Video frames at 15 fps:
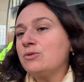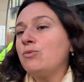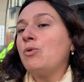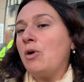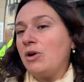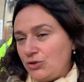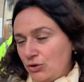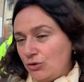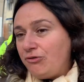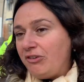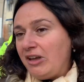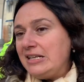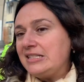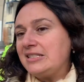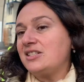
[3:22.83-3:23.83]
We want new
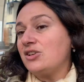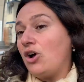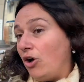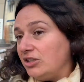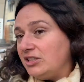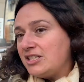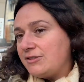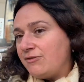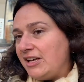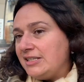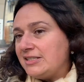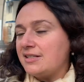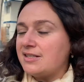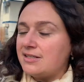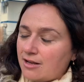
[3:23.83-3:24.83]
faces, honest
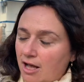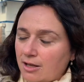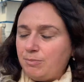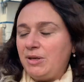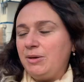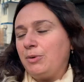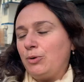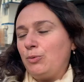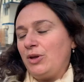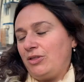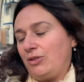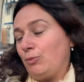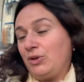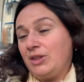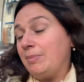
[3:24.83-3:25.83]
faces, not people
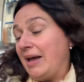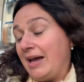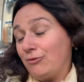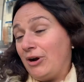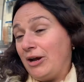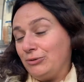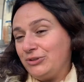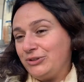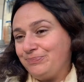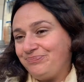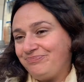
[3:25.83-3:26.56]
with a background.